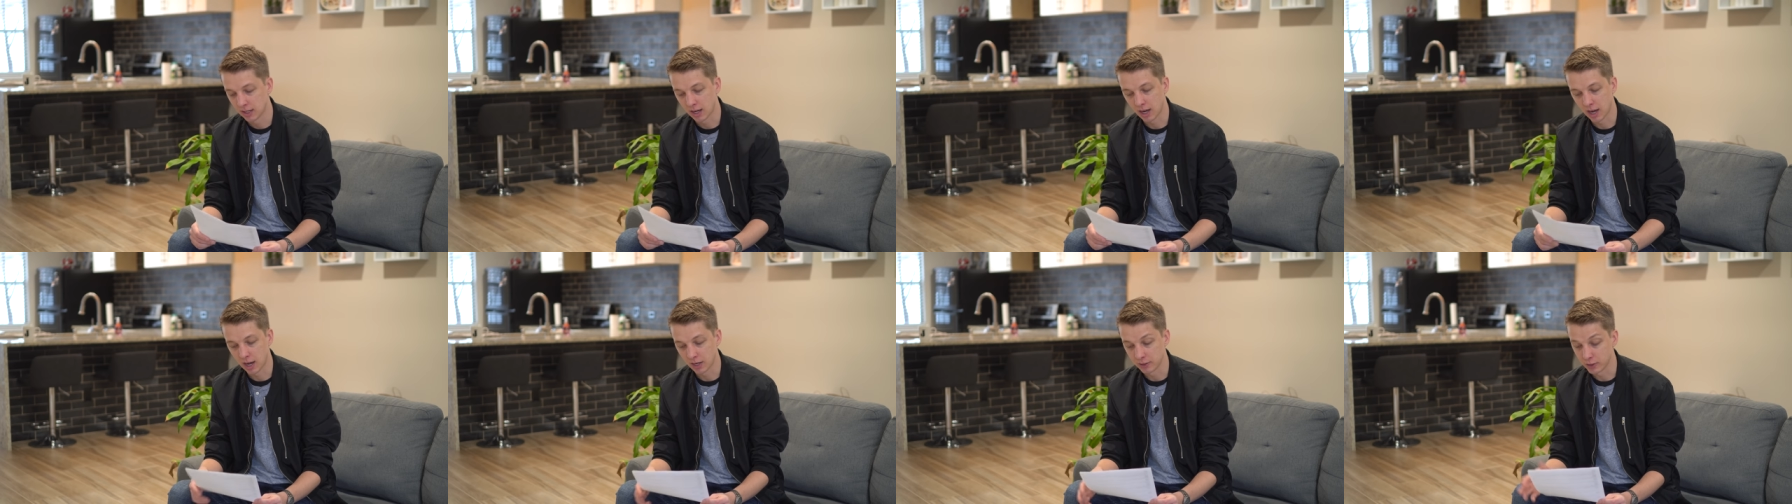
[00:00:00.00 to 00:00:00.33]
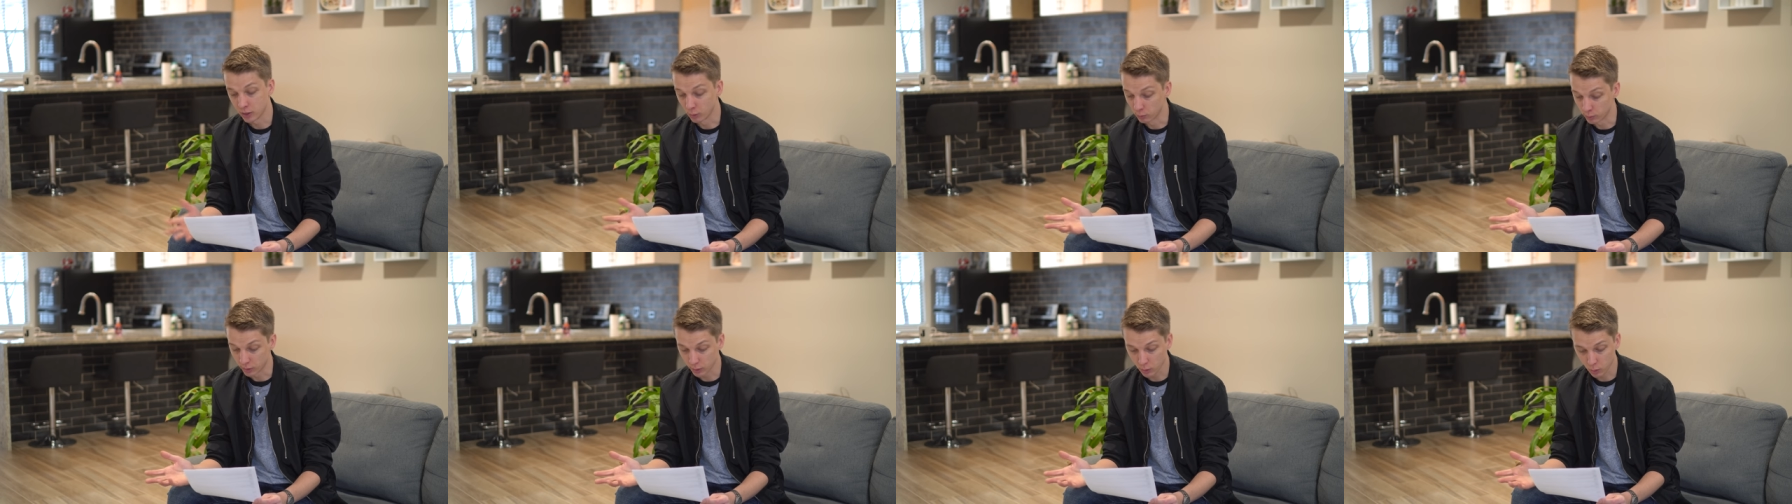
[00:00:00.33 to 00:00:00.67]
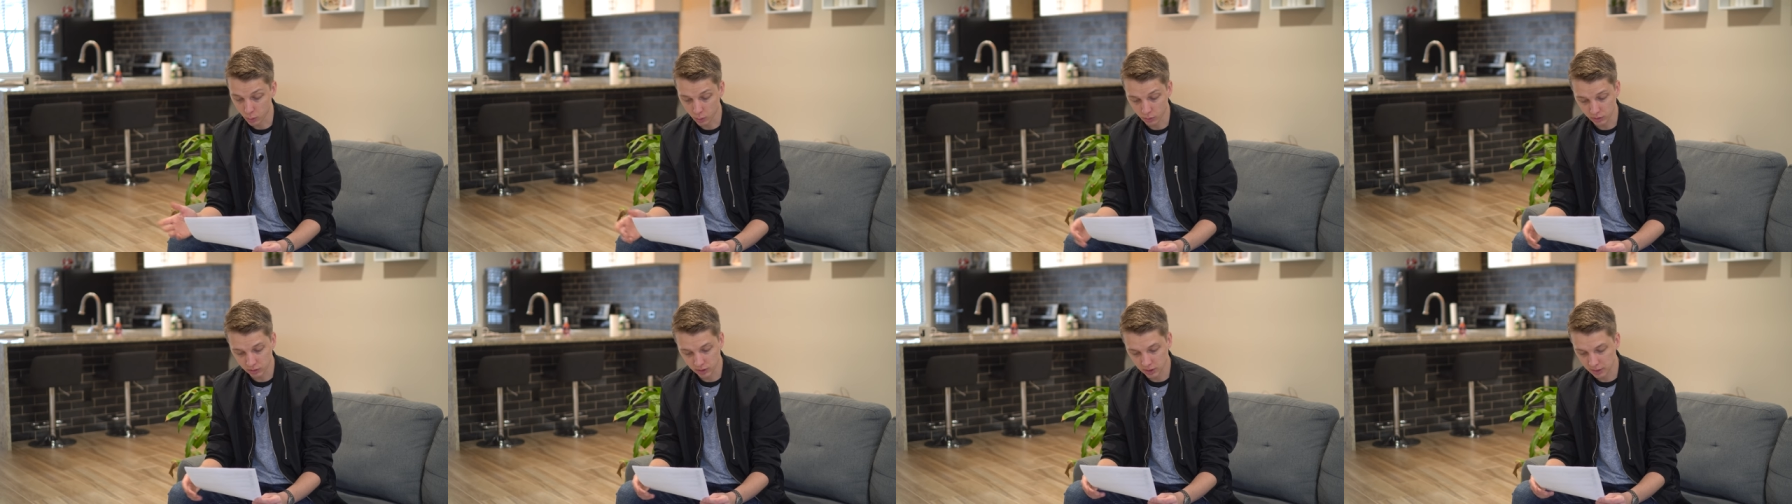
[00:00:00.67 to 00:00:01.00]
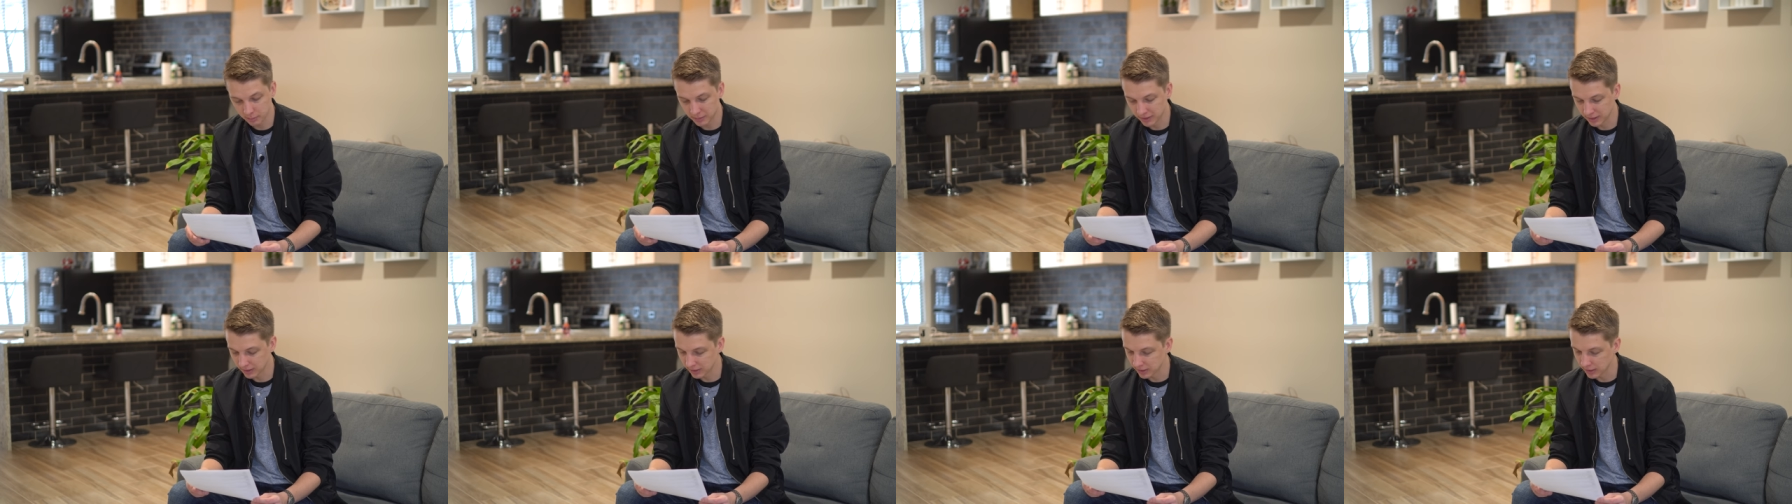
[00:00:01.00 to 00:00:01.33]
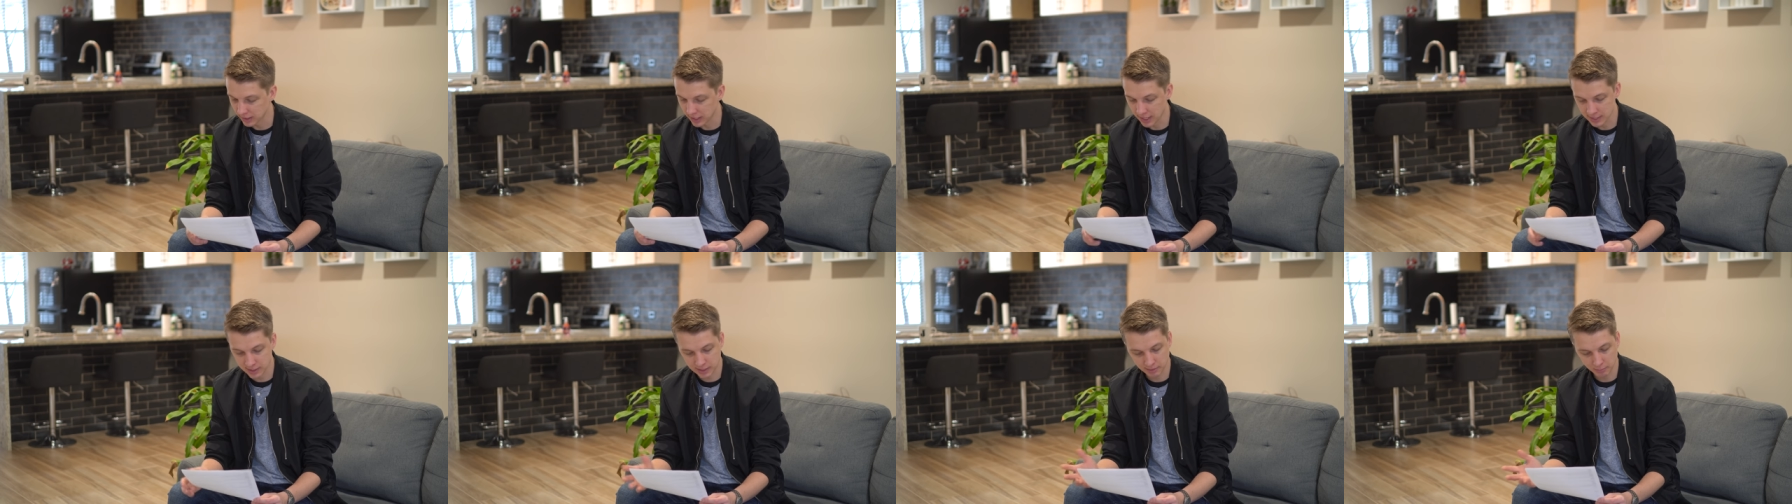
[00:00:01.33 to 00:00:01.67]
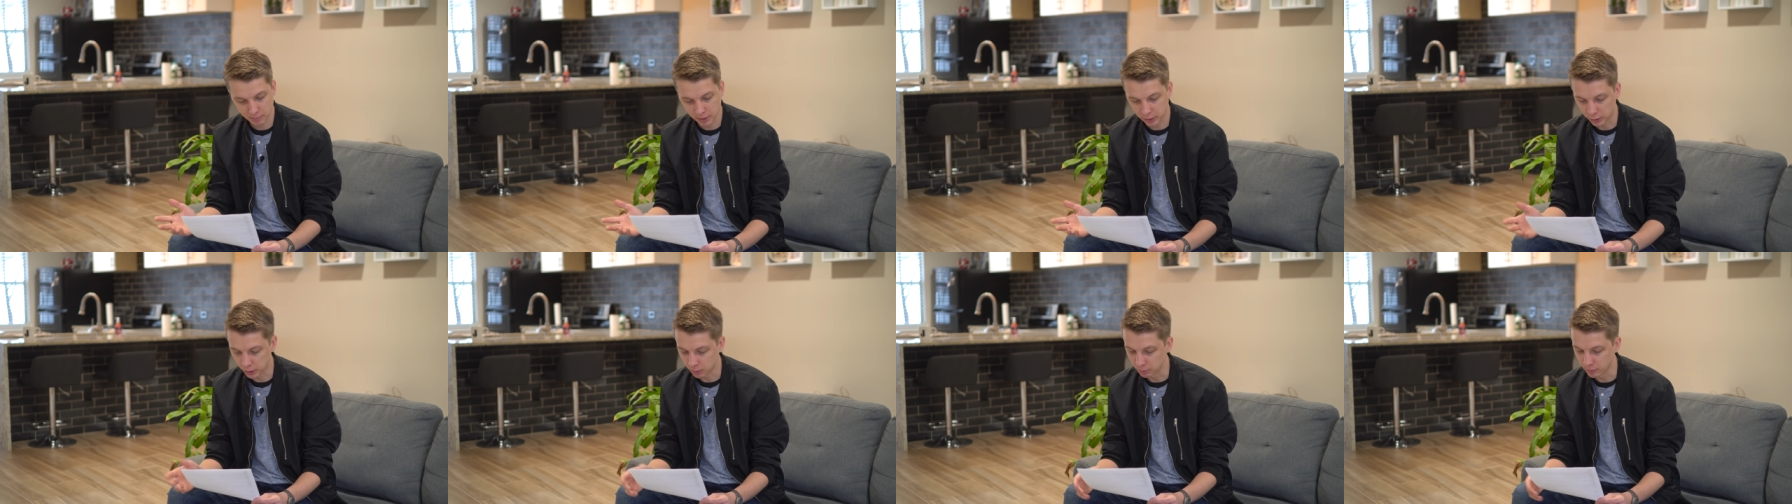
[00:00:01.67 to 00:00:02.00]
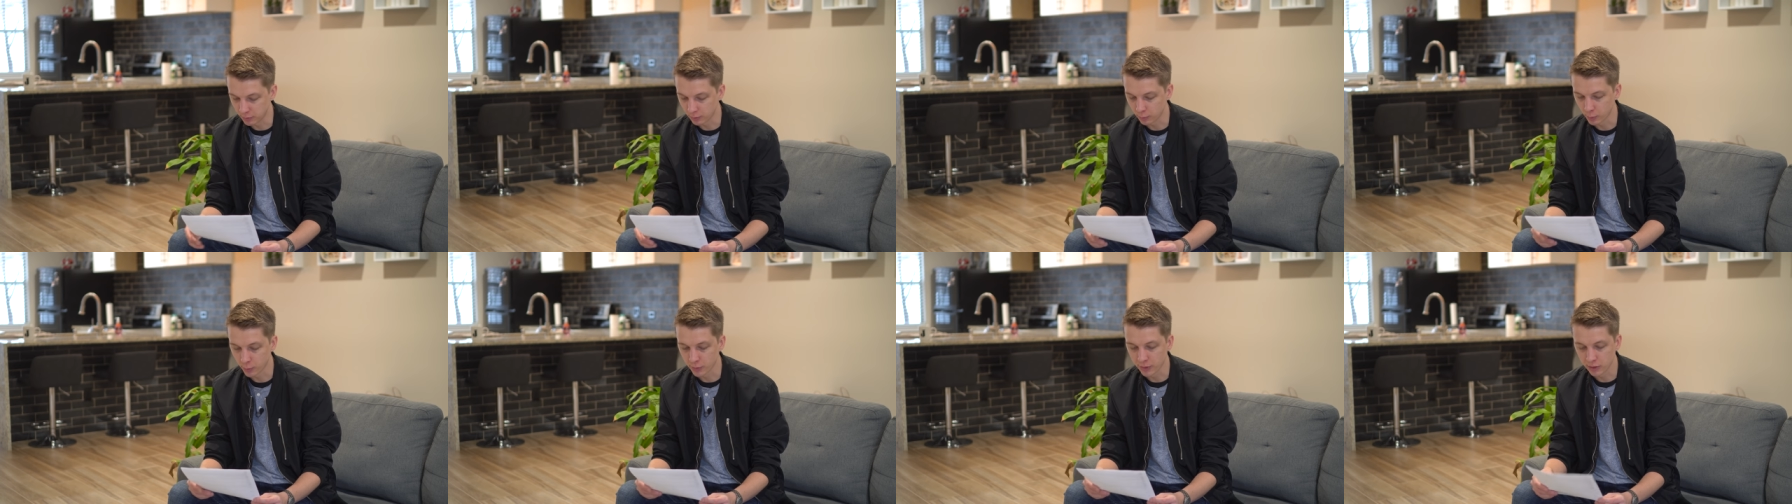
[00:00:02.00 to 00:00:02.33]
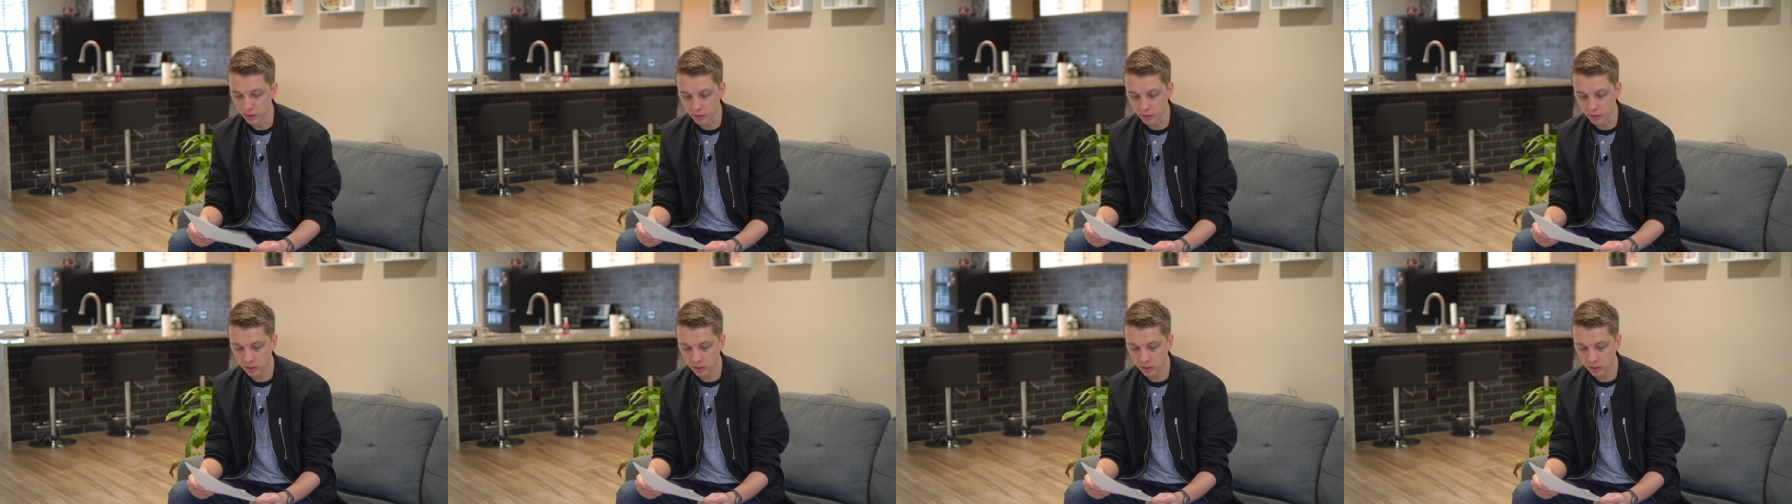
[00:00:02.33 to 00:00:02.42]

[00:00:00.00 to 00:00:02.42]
Uh, no record limit, as I mentioned before.